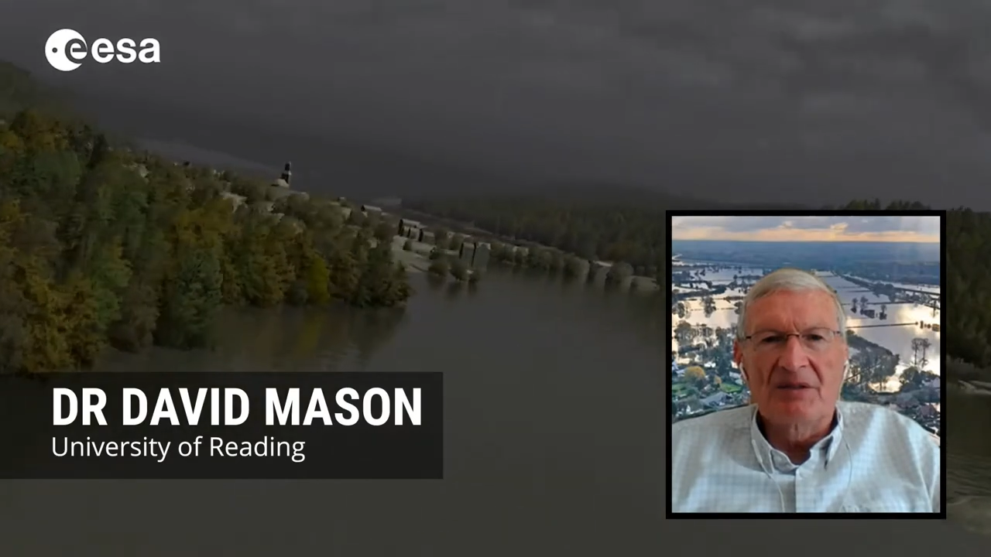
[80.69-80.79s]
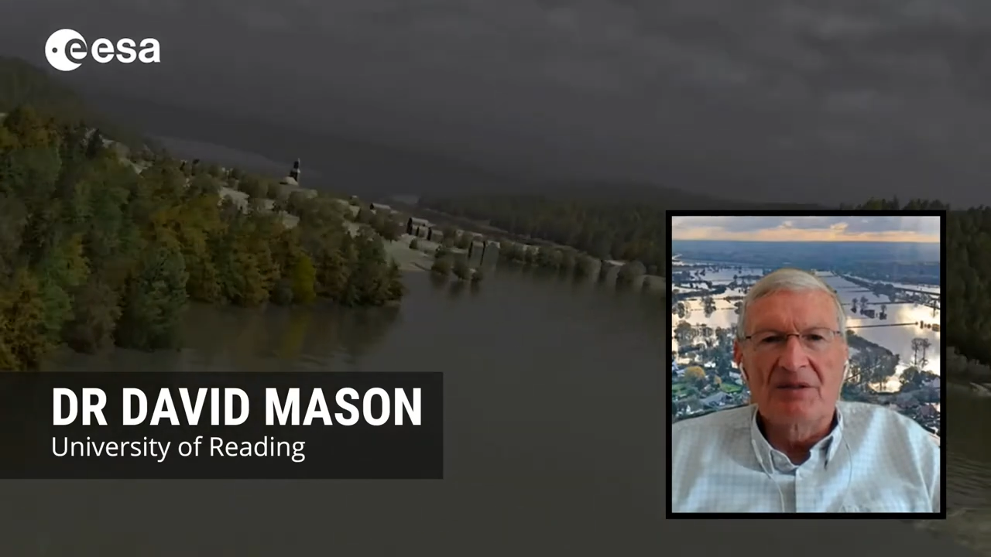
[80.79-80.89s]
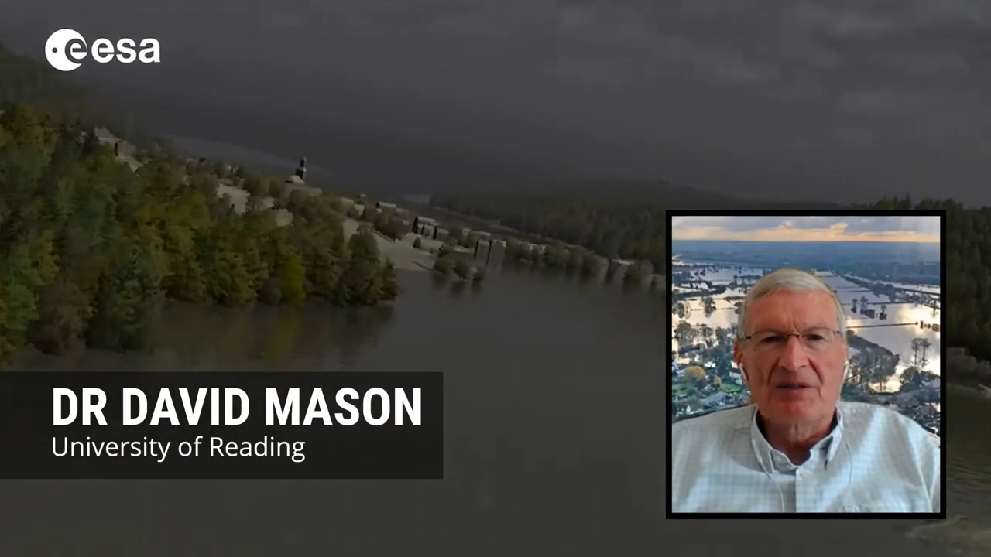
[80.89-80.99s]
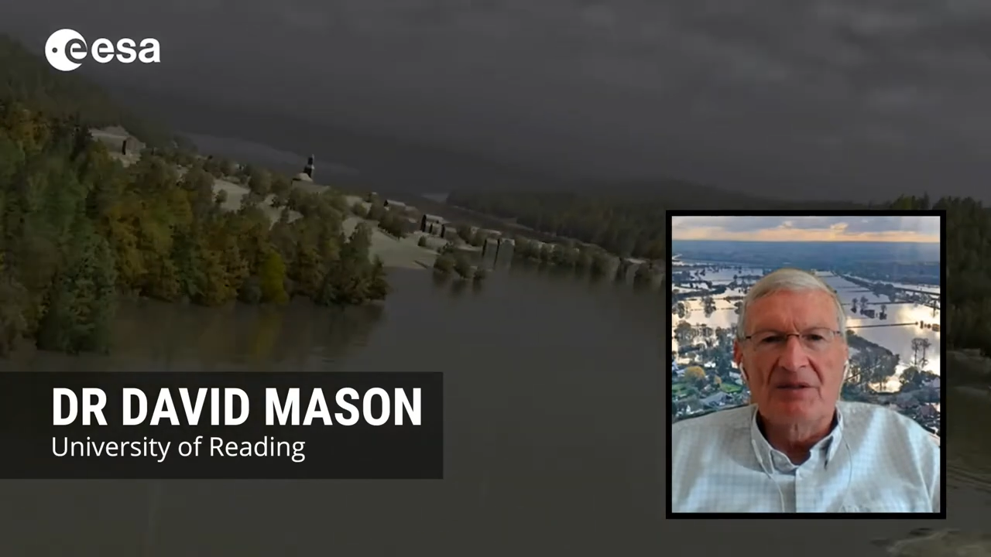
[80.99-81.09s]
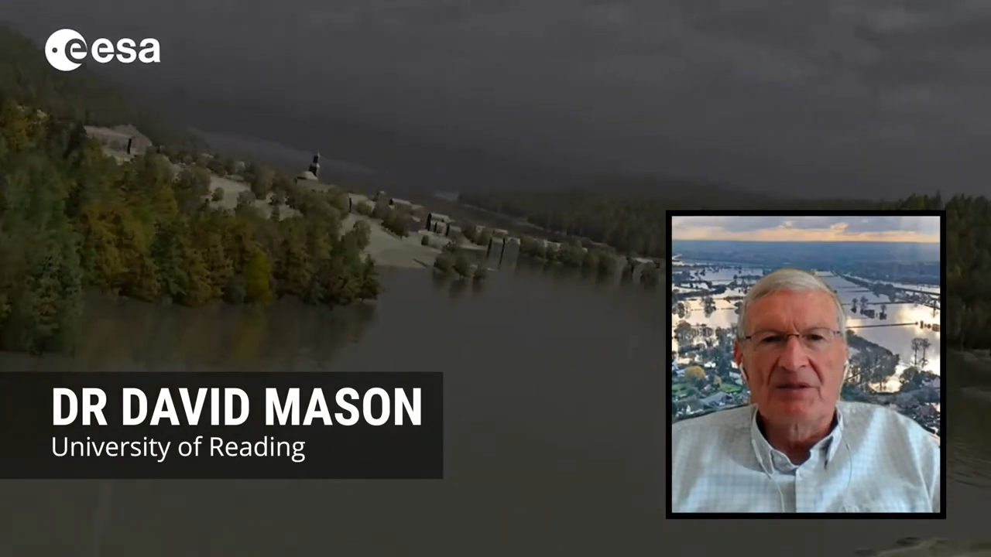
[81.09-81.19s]

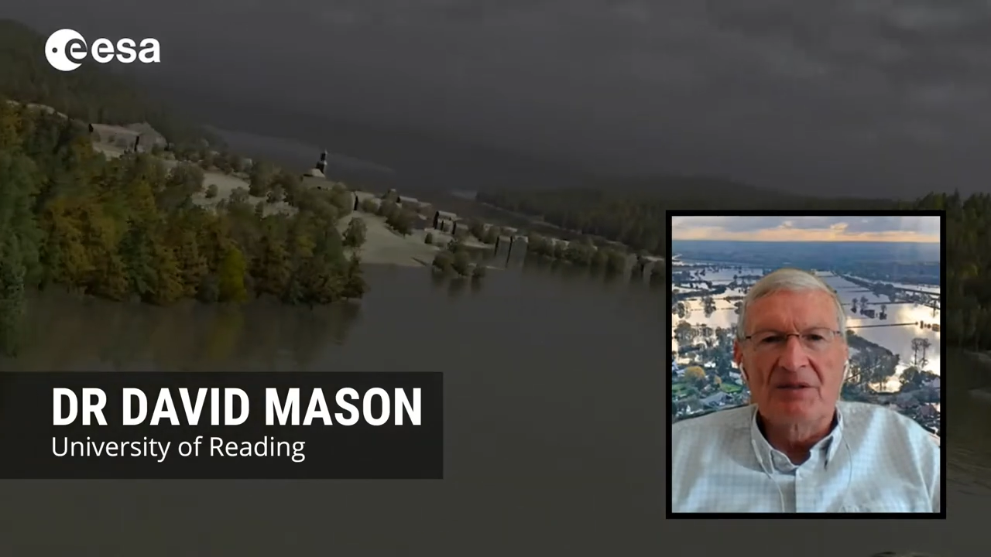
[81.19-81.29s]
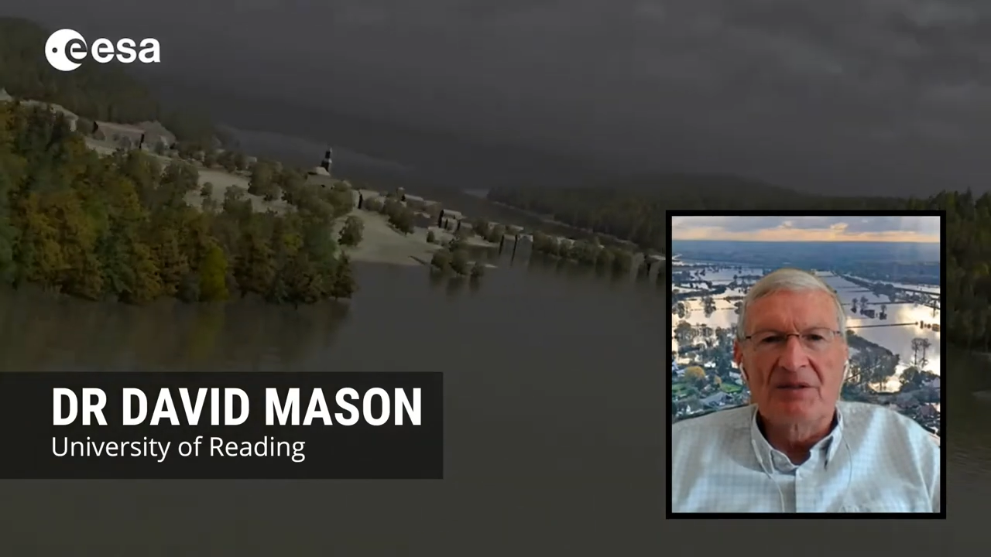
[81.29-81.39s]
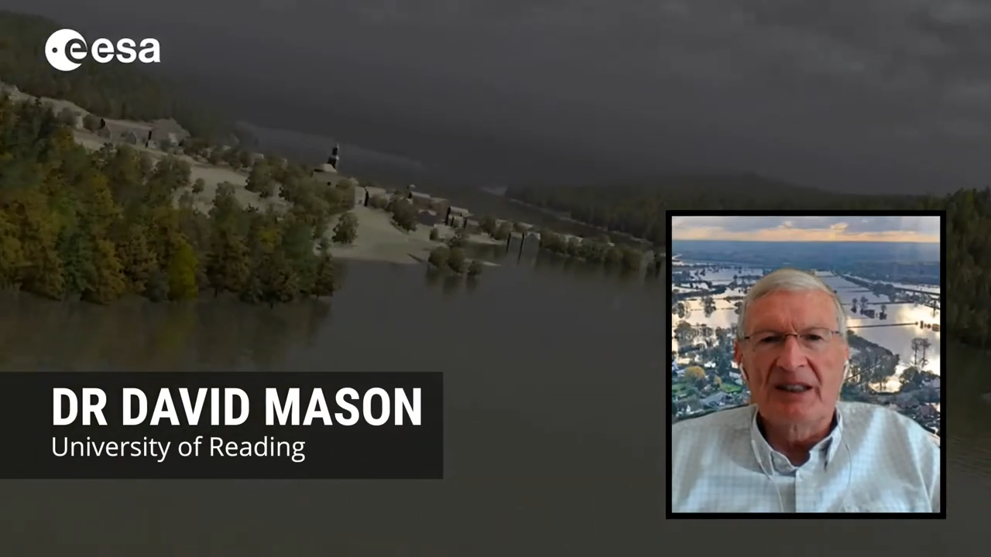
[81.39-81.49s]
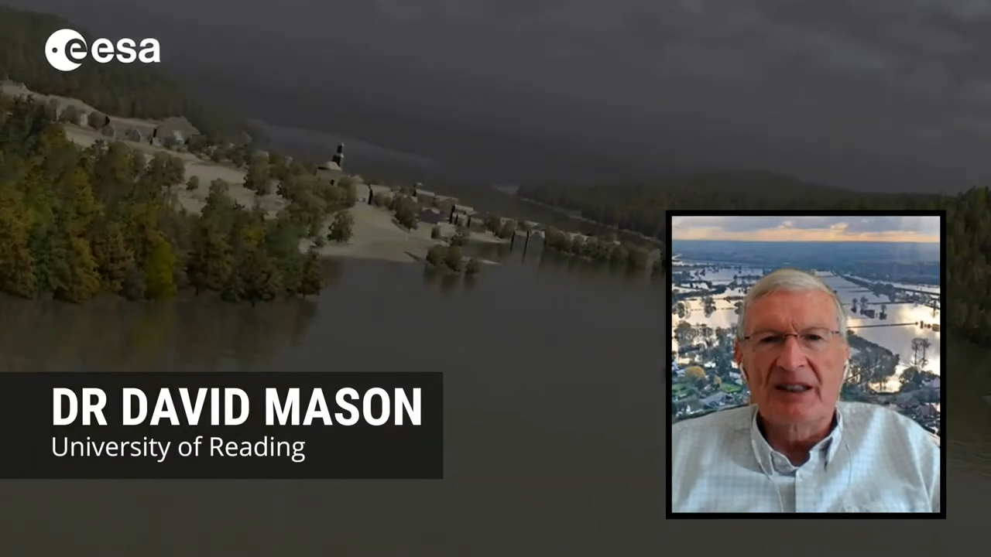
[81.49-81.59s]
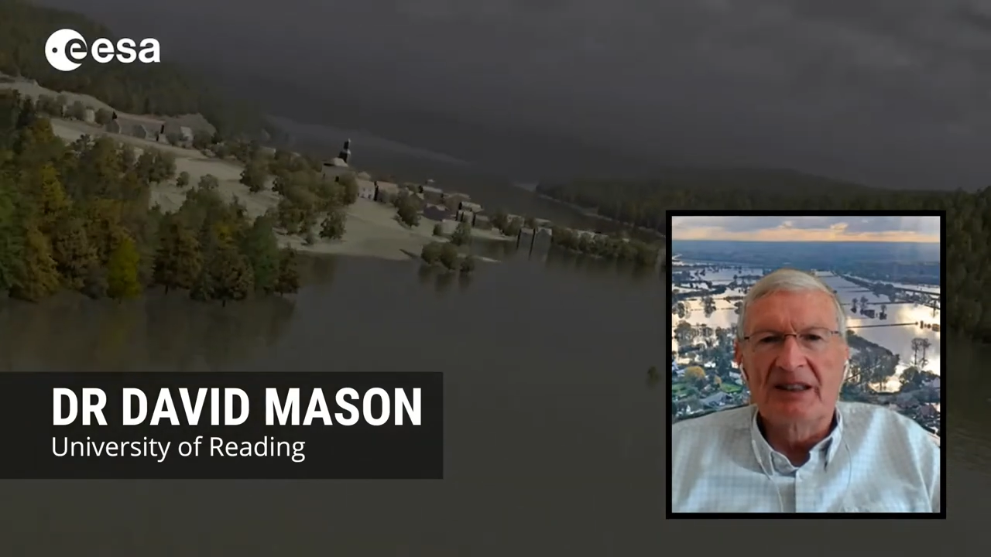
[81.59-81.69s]
view of the
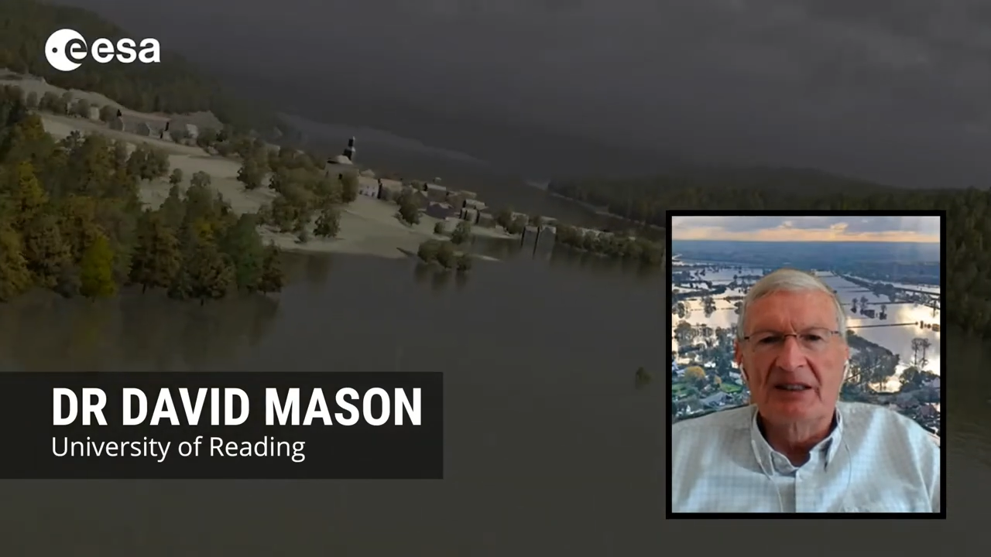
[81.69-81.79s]
flood.